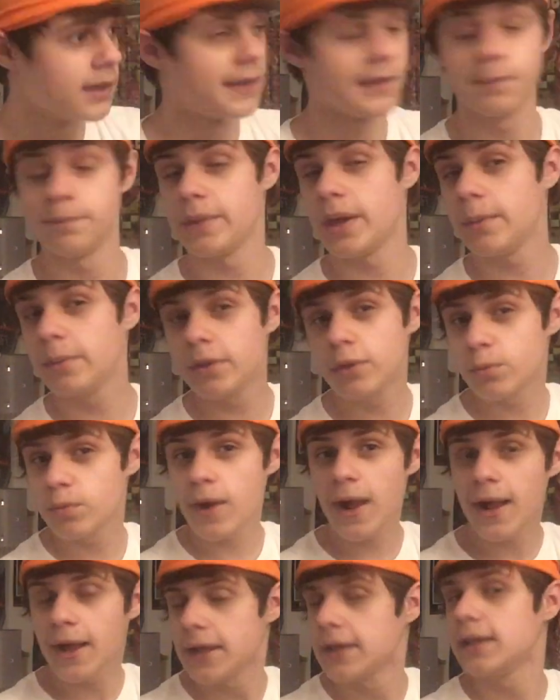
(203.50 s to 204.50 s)
And maybe the
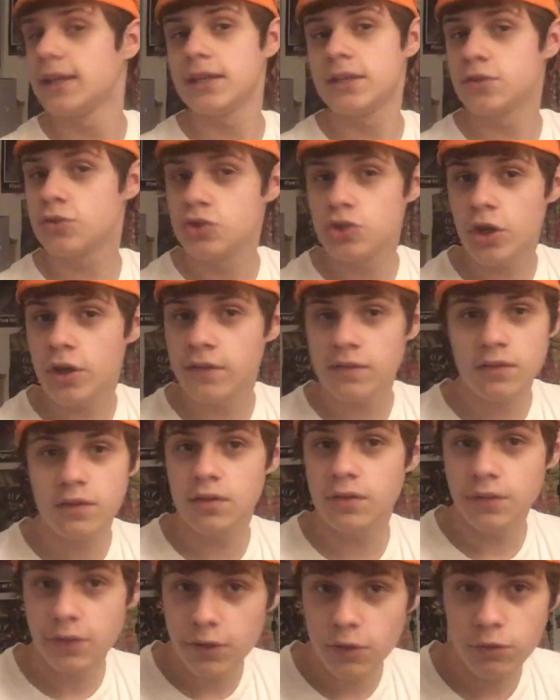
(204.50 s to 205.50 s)
ride is just
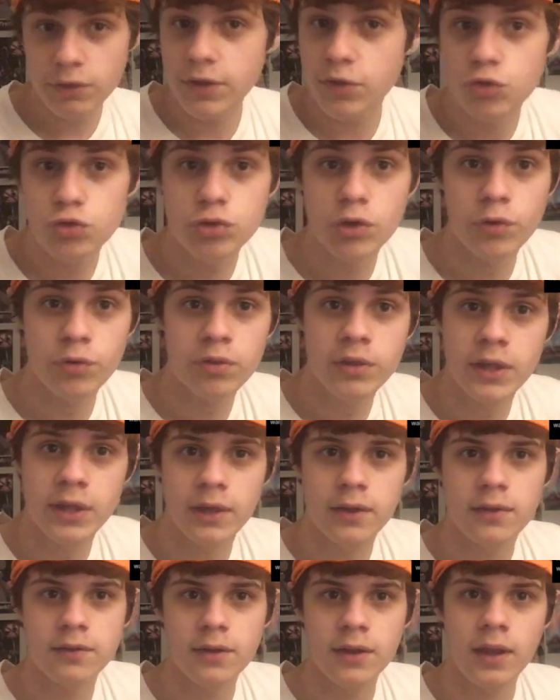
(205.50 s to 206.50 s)
a little intro
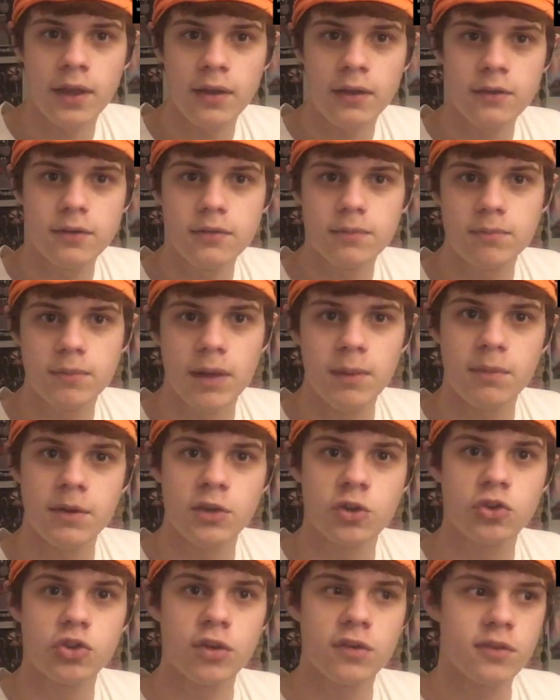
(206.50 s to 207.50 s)
thing. Like, maybe
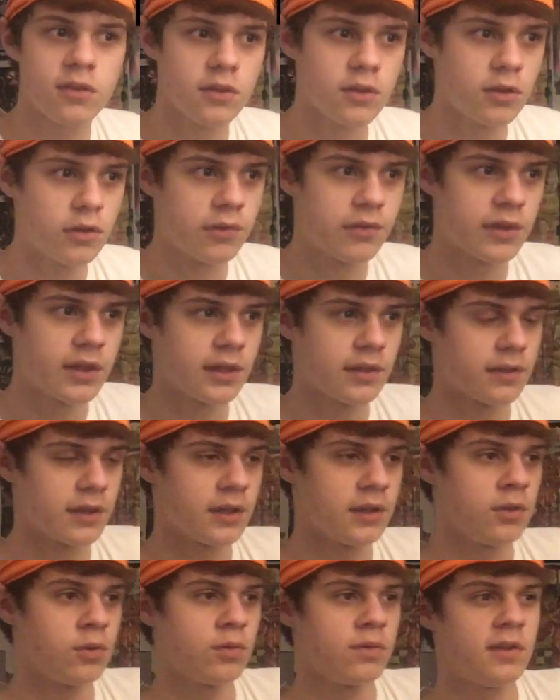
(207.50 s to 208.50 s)
it's just a little thing
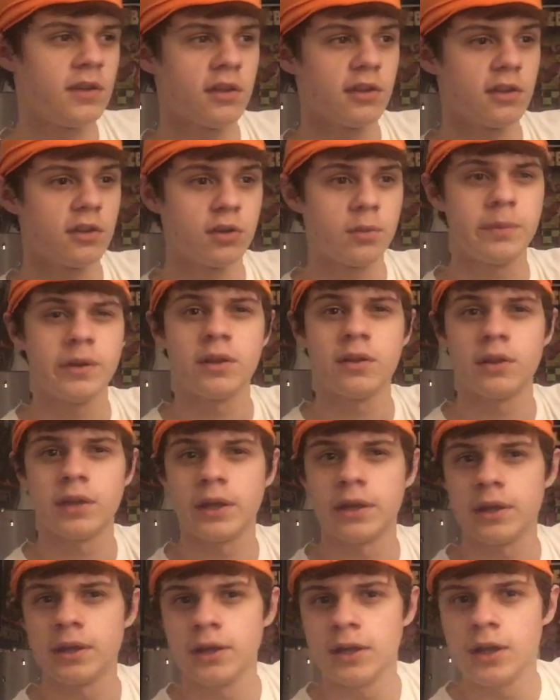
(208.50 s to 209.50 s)
that you see a little bit of
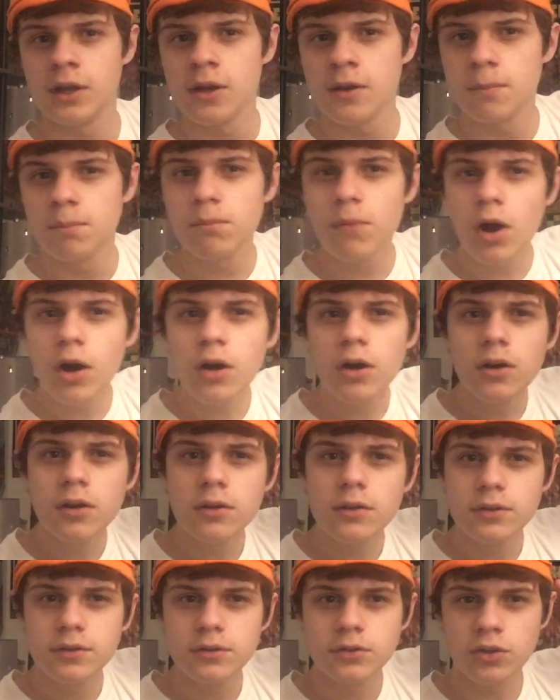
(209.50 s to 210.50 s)
the
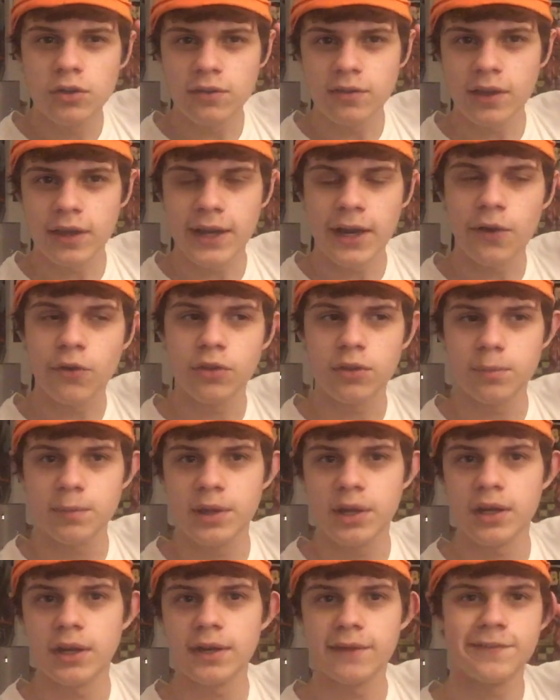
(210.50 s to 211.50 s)
mall, just like how at the
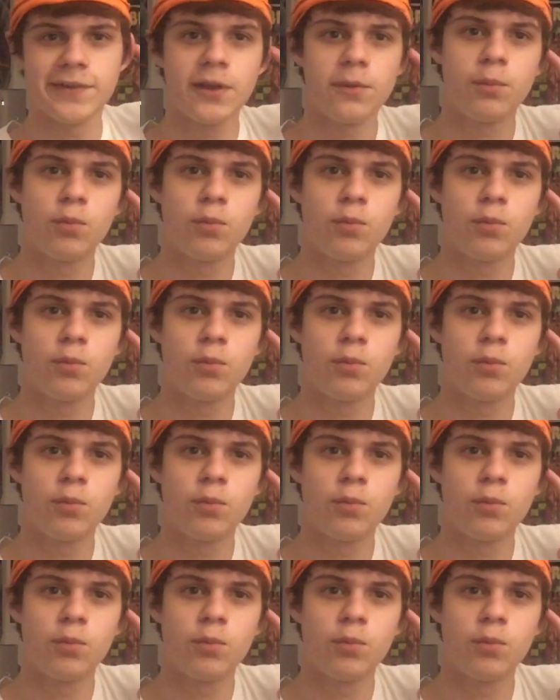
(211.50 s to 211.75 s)
beginning of Help